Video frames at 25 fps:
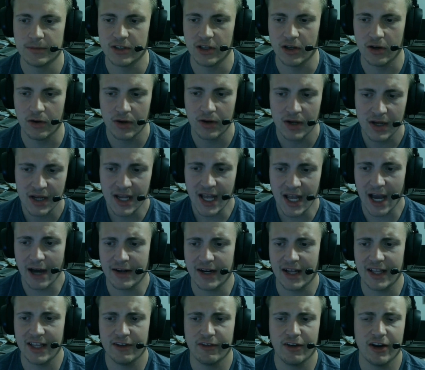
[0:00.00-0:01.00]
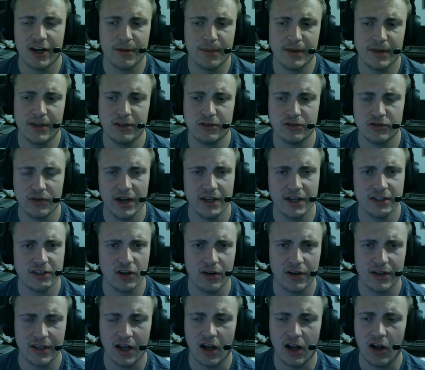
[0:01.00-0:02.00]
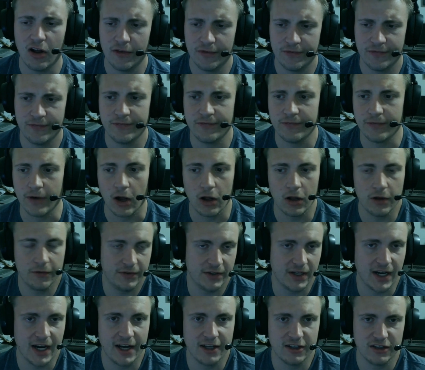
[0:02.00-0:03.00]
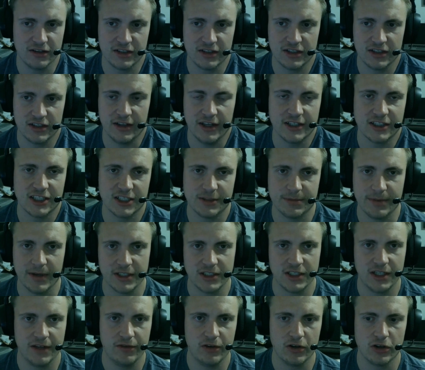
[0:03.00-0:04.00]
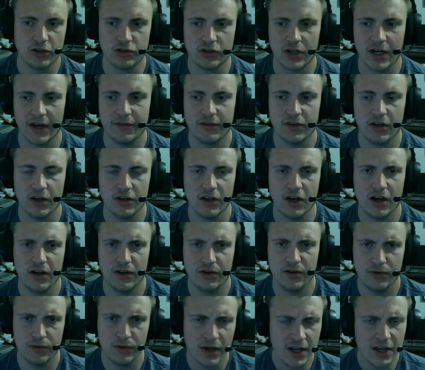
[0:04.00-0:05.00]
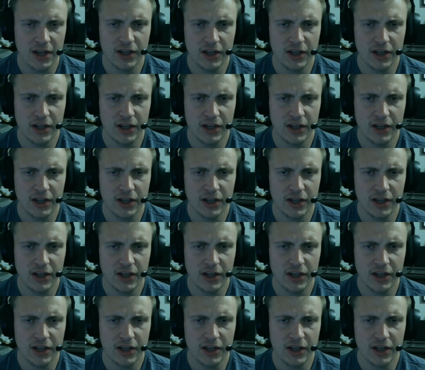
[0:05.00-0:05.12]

So I'd highly recommend that you try and target all all of the guys on this list, especially if you're drafting on Yahoo,